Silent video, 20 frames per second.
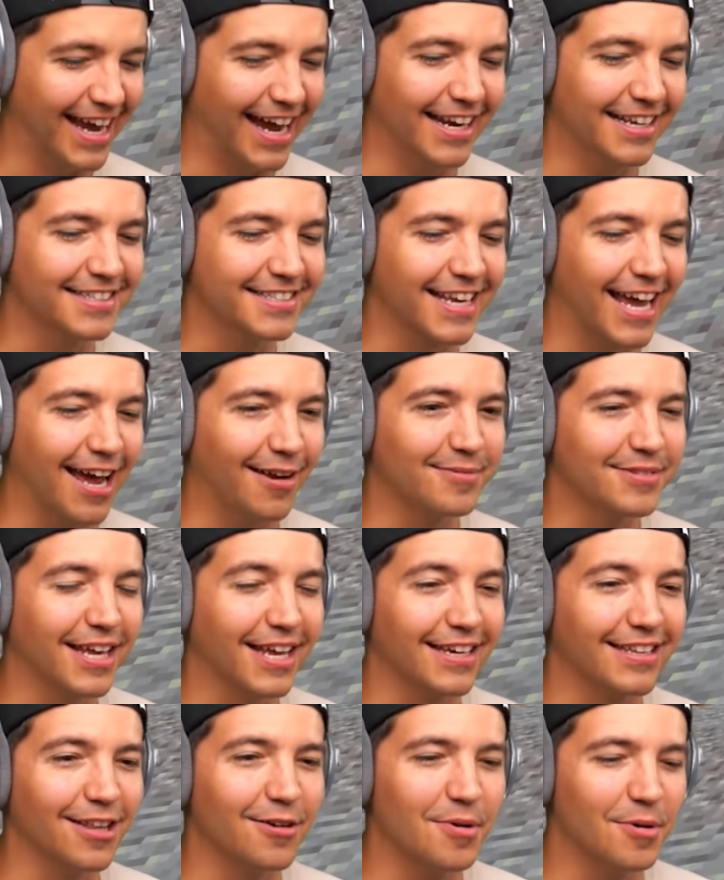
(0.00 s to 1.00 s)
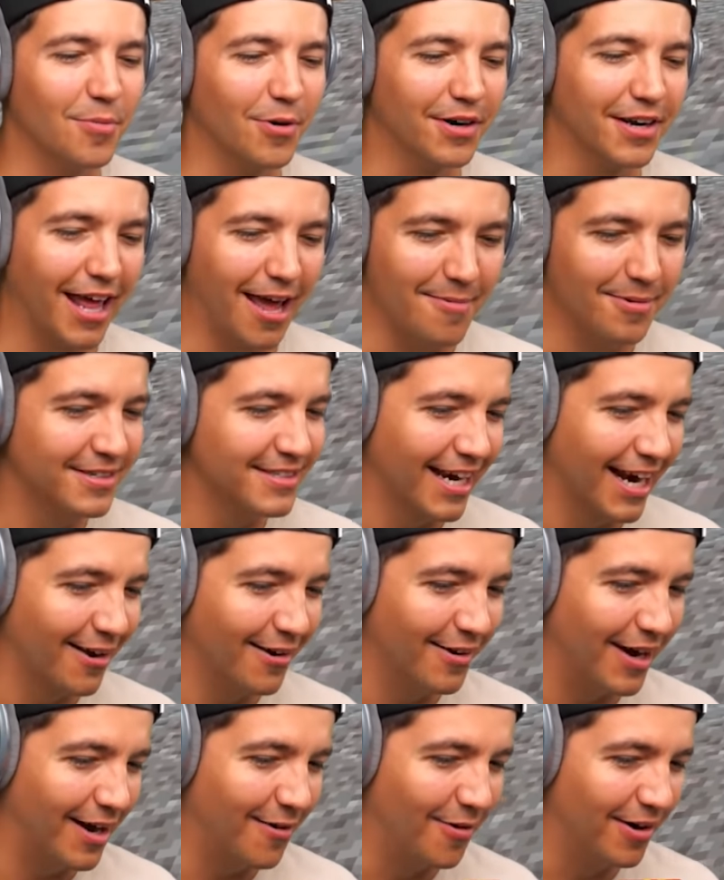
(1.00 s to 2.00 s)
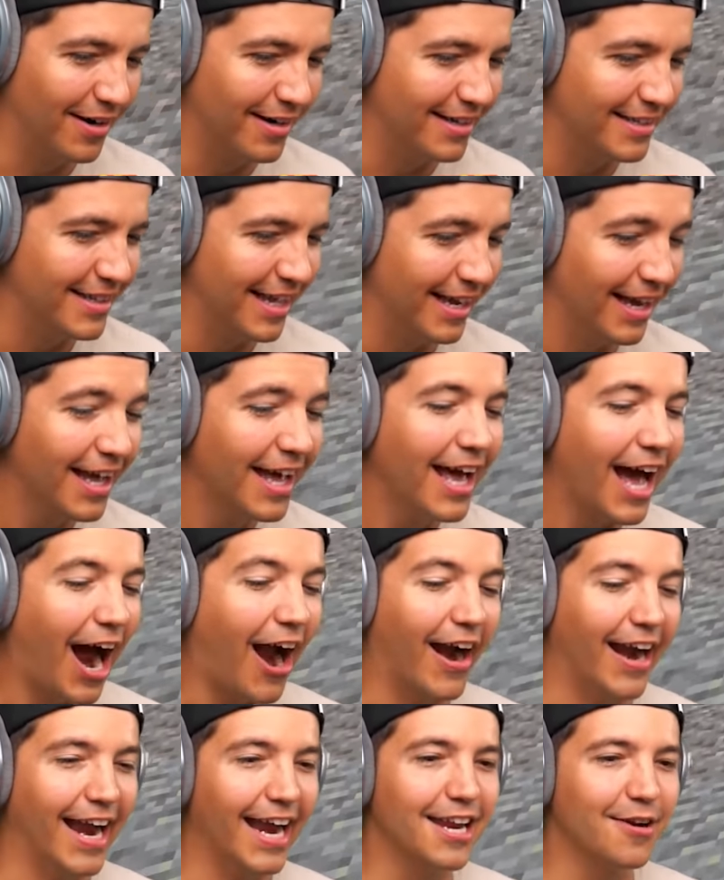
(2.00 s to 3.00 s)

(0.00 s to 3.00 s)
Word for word: kind of sad. I'm taking a little bit more damage than I, I wanted to take. All right,